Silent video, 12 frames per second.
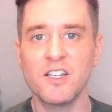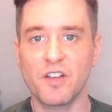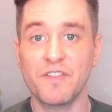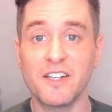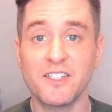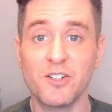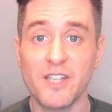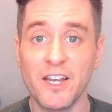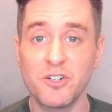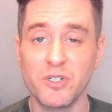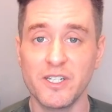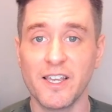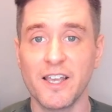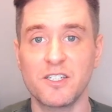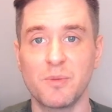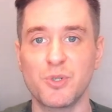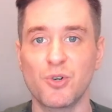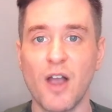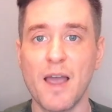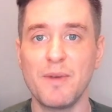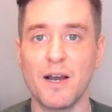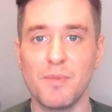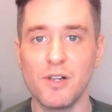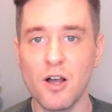So if that sounds interesting, hit subscribe
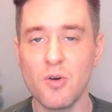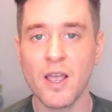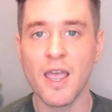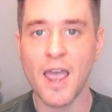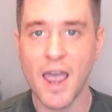down below.